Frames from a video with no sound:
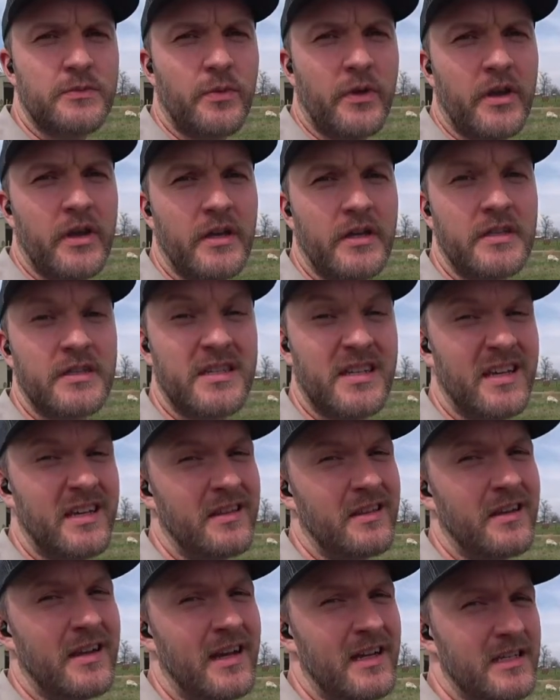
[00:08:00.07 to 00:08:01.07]
because
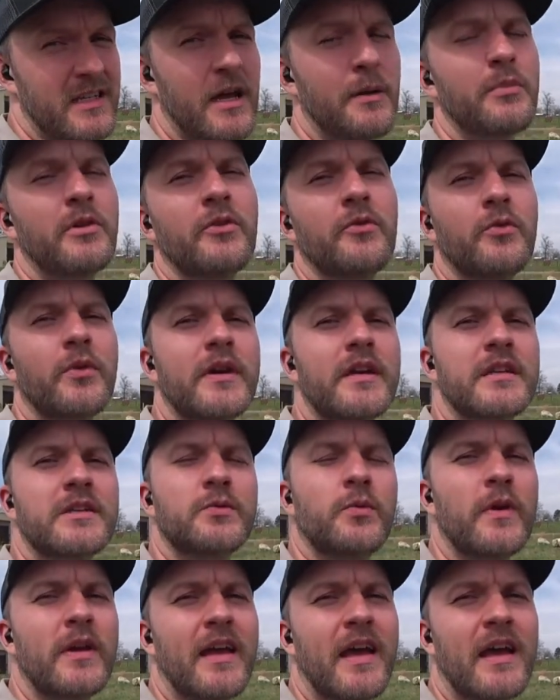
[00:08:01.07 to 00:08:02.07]
in the next couple of
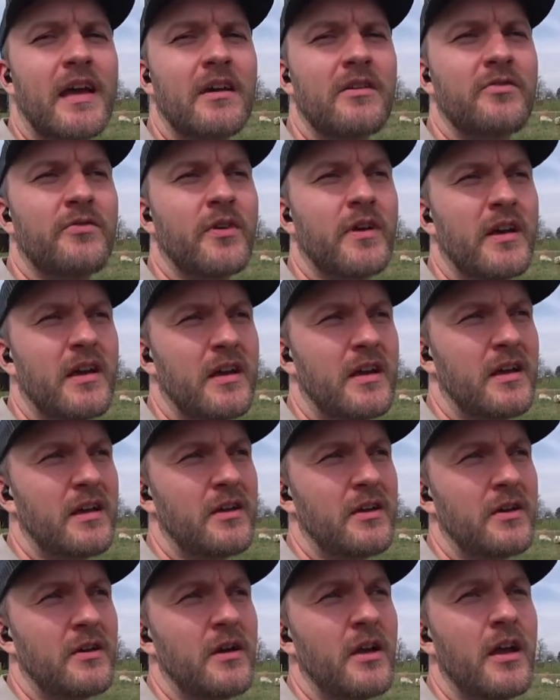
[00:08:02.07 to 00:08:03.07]
weeks we have
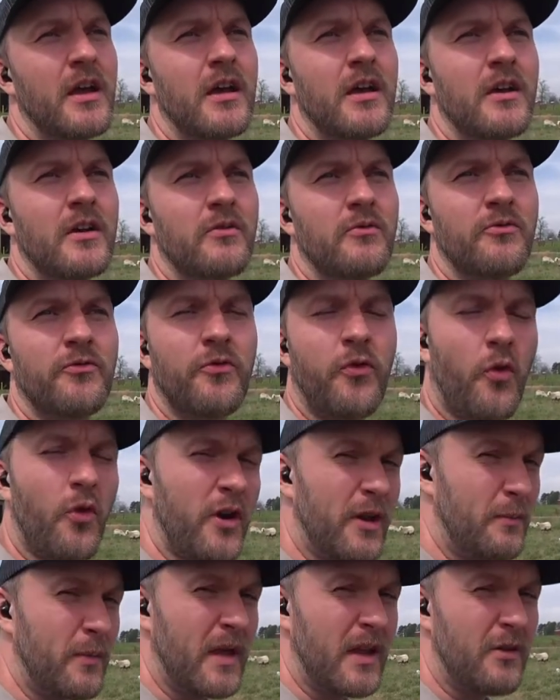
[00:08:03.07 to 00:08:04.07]
a
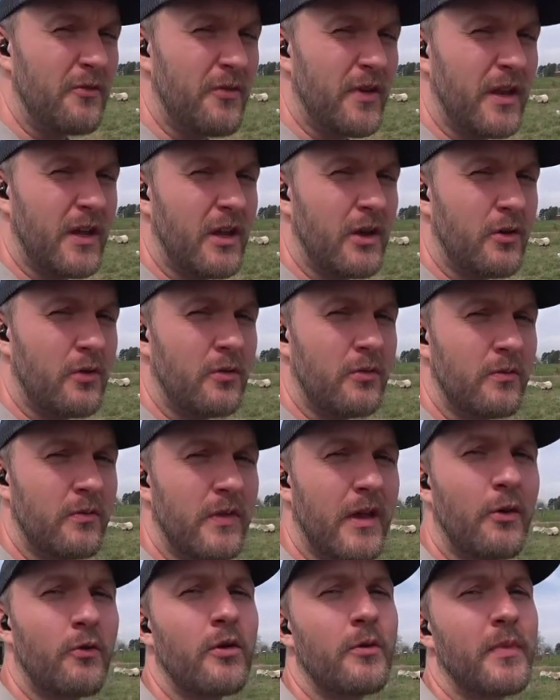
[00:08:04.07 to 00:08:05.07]
40-minute video
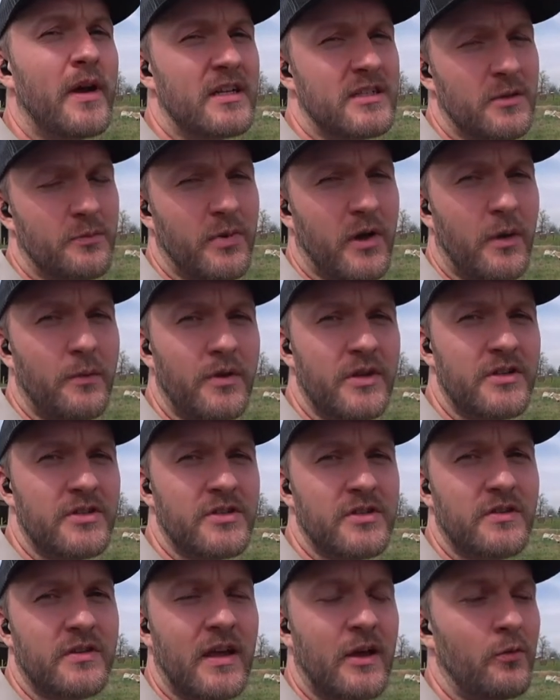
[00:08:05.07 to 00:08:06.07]
that we're about to
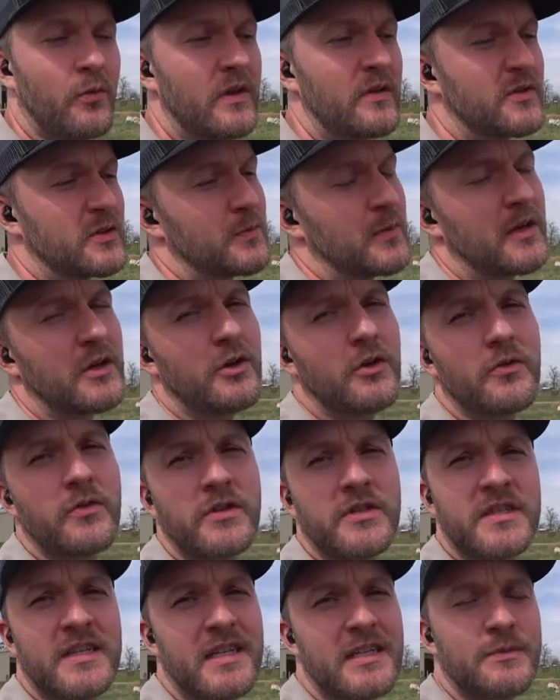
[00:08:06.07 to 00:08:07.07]
publish that we've spent over
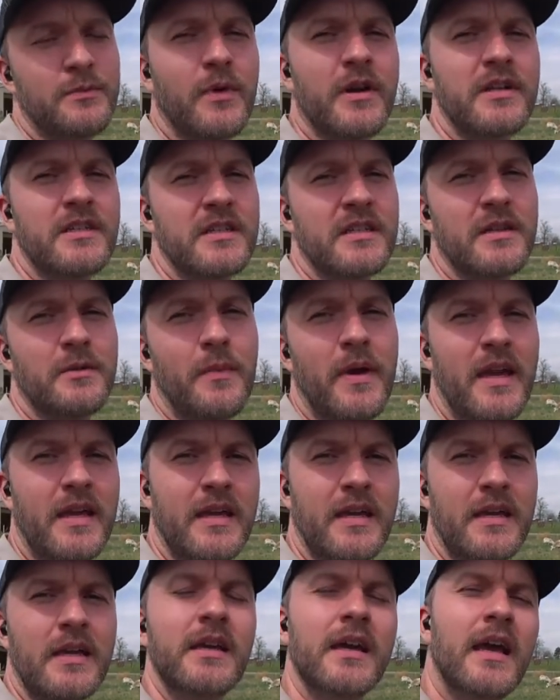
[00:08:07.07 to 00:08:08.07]
6 months in the
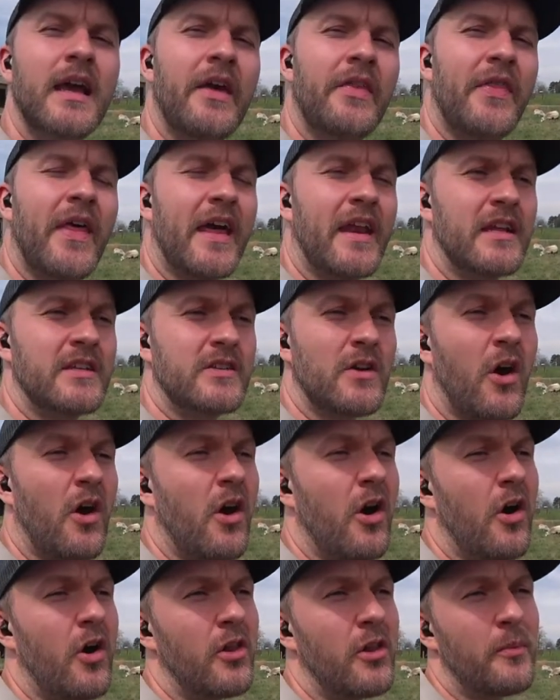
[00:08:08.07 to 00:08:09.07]
making that is
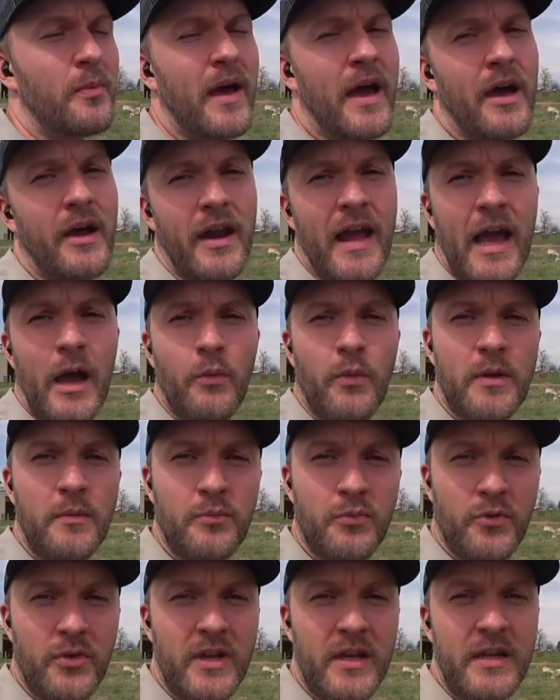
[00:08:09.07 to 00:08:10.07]
all about how we
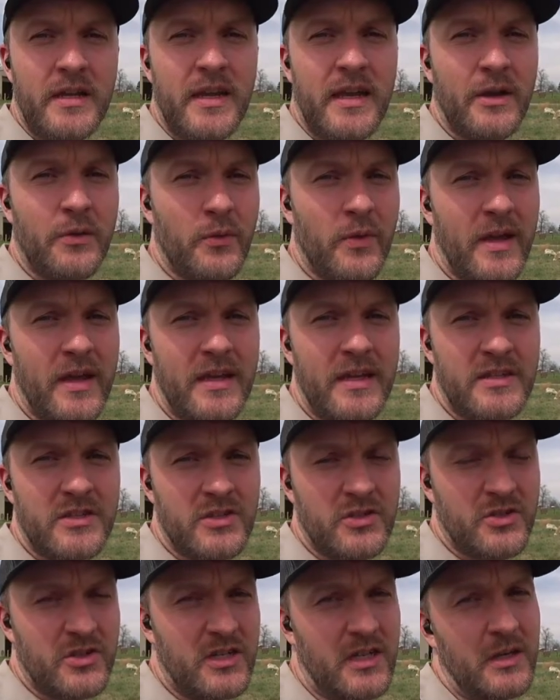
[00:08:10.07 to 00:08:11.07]
breed and raise
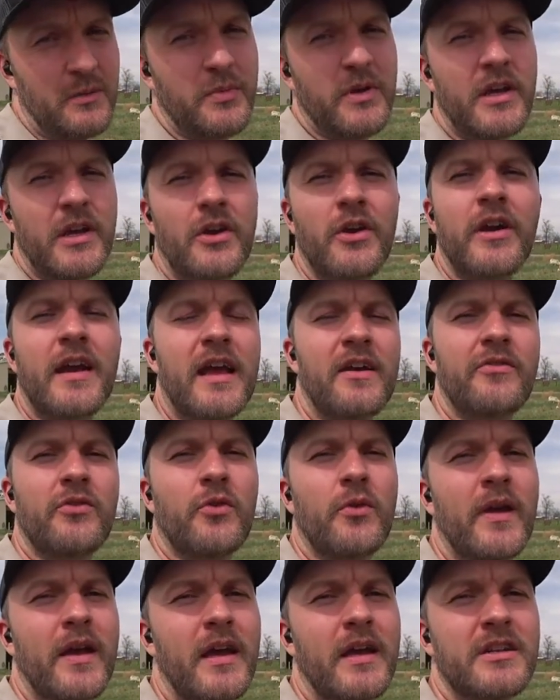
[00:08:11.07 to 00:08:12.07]
sheep here at
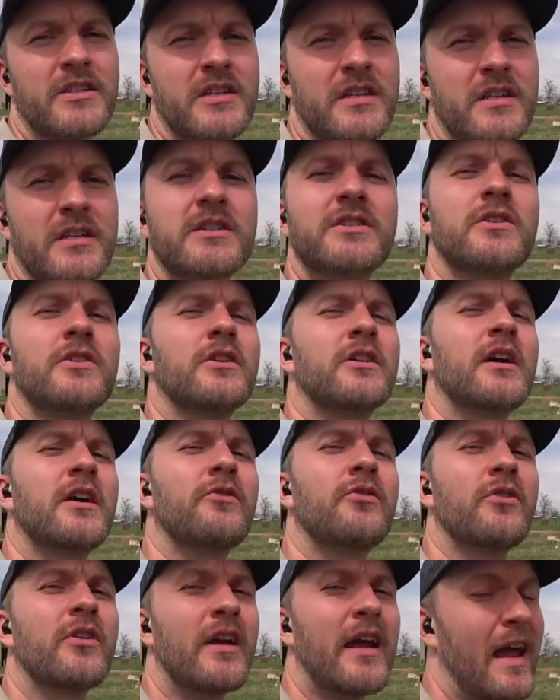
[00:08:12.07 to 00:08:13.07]
Heifer Ranch. It is going to
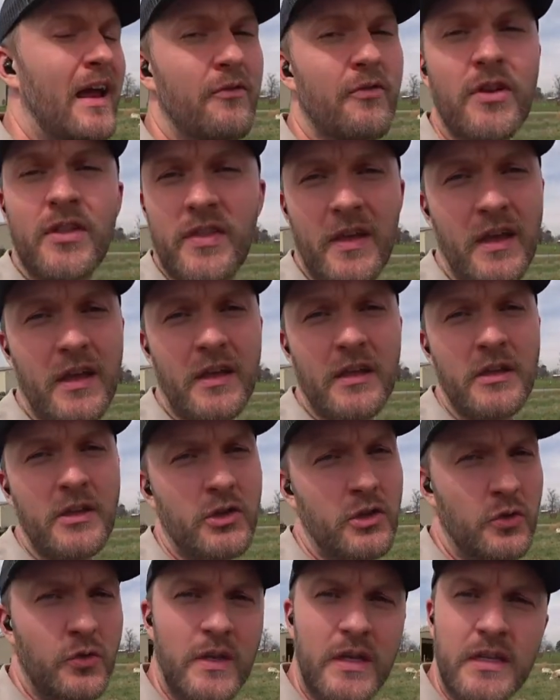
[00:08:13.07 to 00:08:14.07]
cover everything
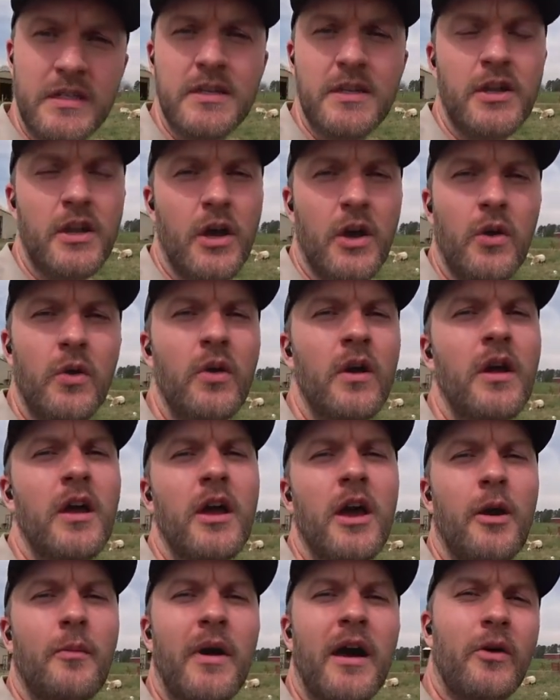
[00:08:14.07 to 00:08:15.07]
you need to know
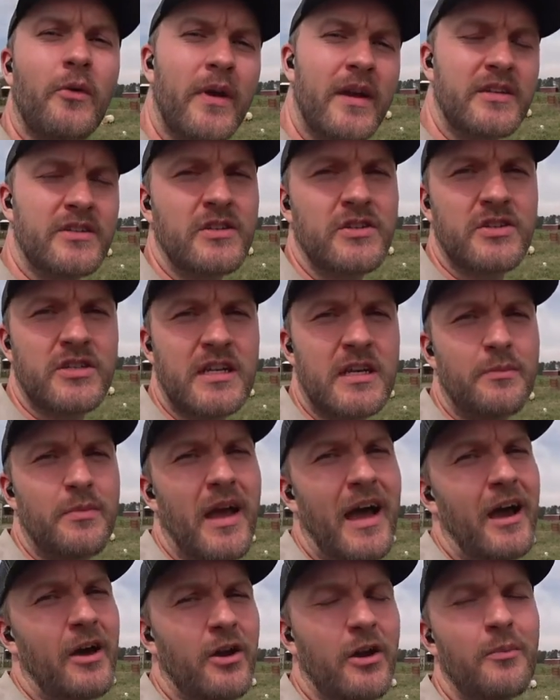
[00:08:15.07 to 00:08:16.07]
about raising sheep
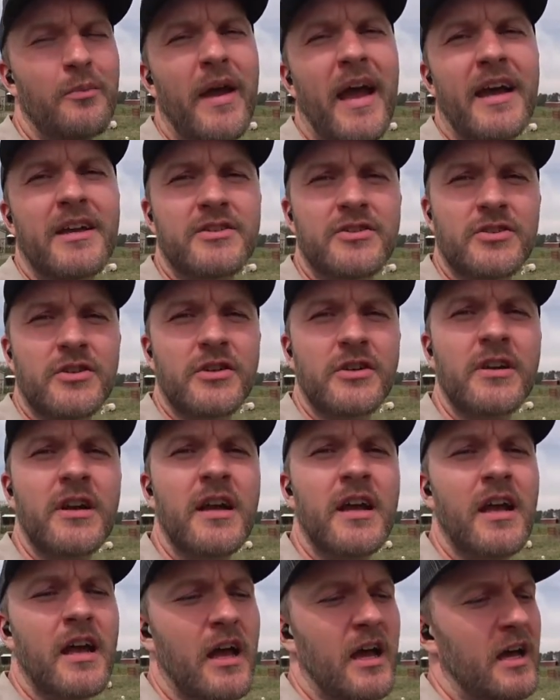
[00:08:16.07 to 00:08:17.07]
out on pasture,
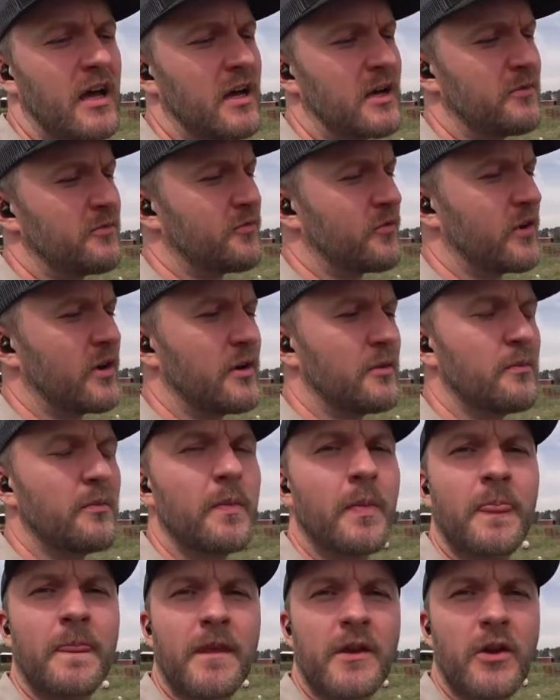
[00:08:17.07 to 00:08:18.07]

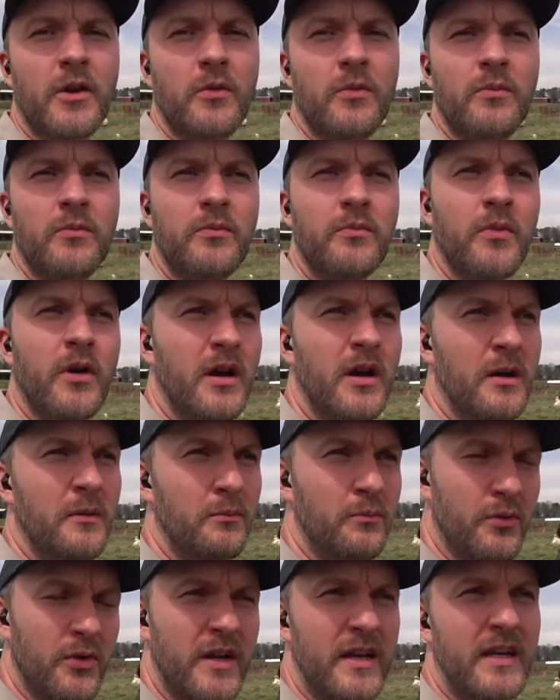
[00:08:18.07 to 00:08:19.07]
from, you know,
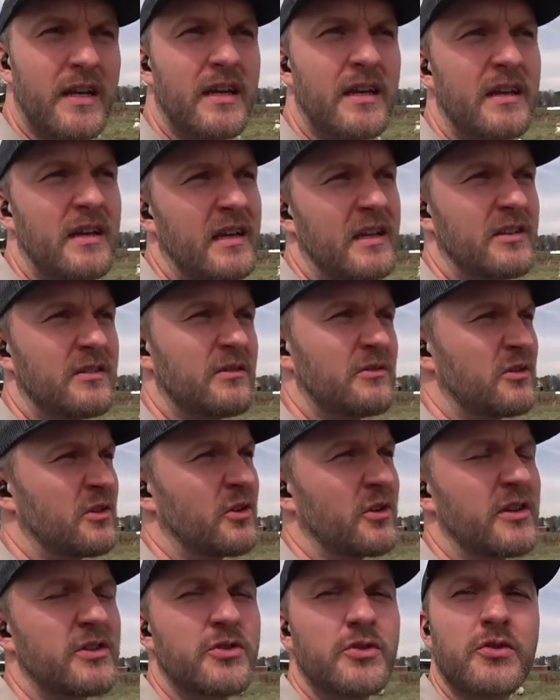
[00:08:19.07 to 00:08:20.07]
breeding, in, you
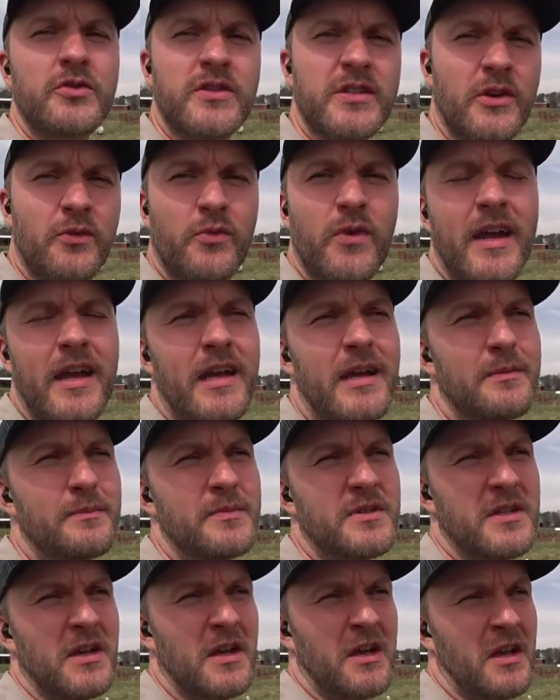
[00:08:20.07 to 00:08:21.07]
know, introducing
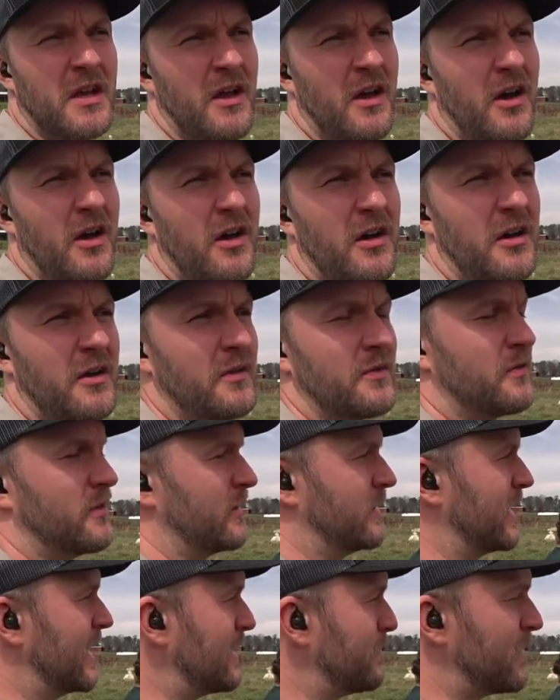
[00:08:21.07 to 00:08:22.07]
rams, the
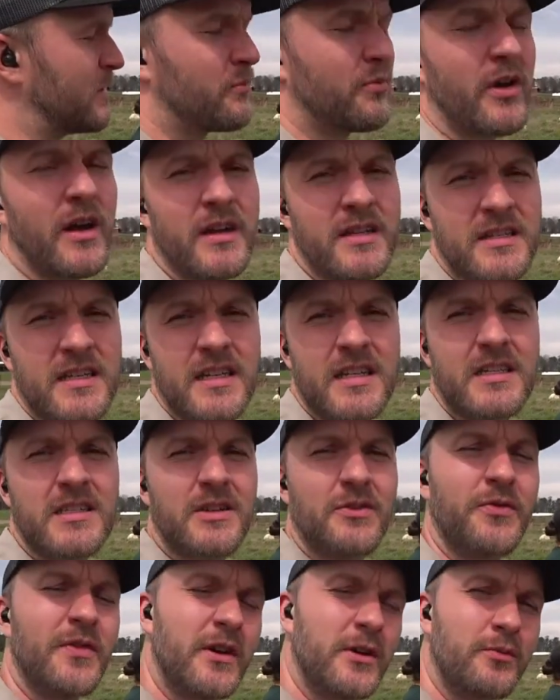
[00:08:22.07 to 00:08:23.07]
lambing process,
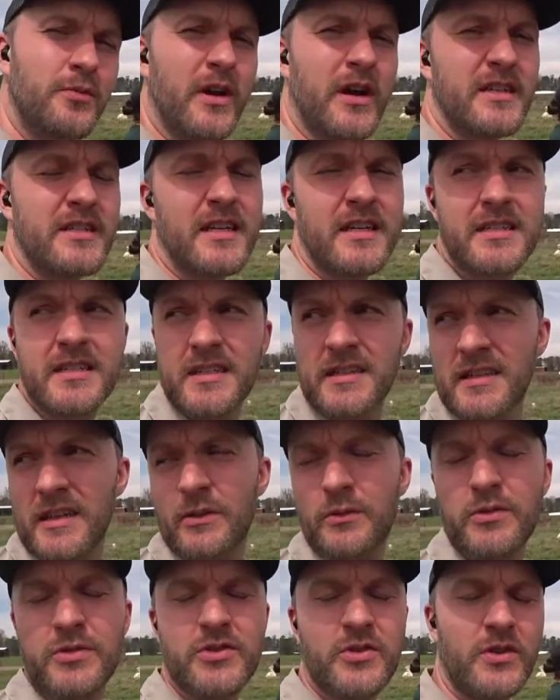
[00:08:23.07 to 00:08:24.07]
the field processing
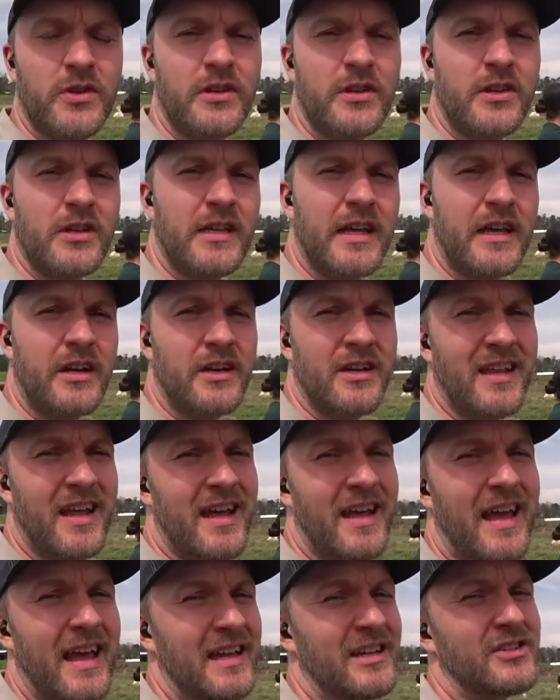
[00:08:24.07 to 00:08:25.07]
that we'll show you a little later
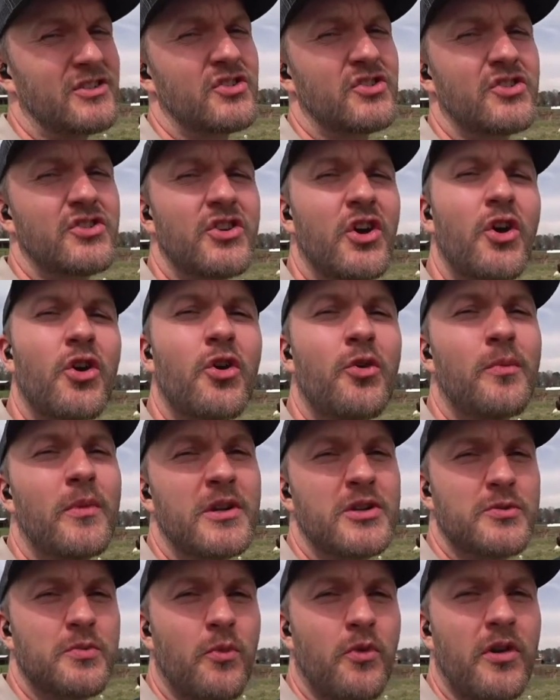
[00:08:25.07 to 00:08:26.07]
today, and so
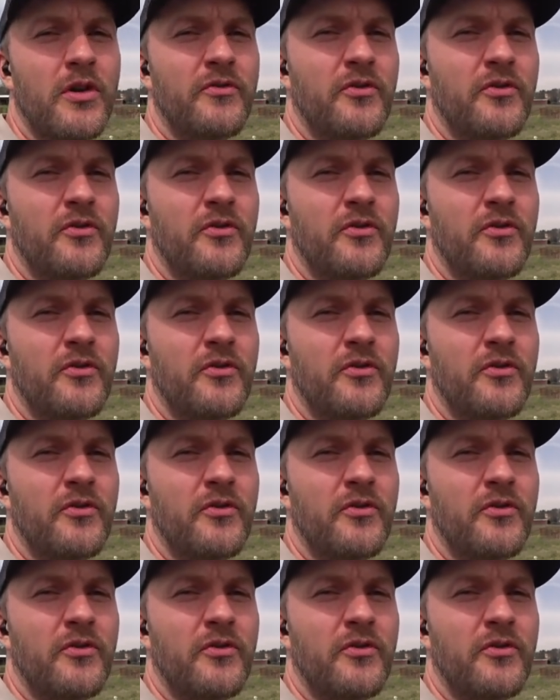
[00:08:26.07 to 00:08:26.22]
much more